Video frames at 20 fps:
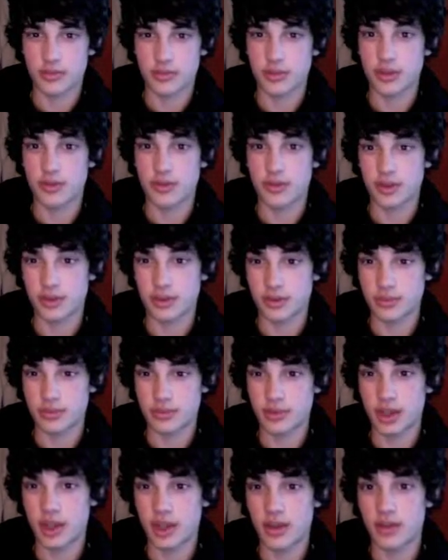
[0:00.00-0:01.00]
but he fell
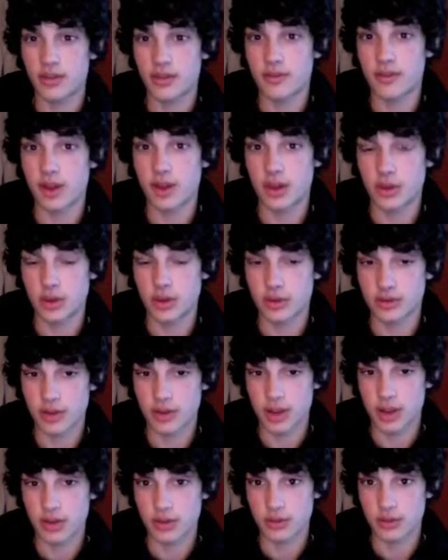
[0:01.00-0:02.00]
down the following
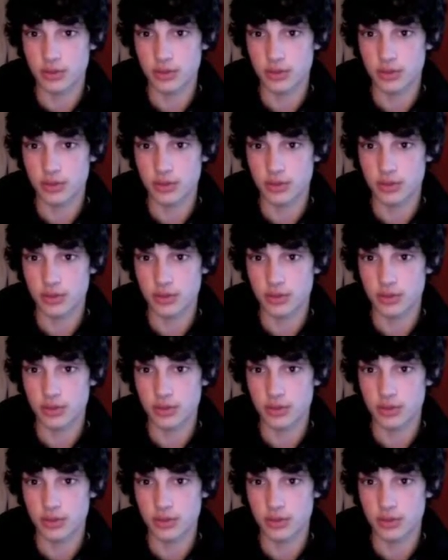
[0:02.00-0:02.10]
round,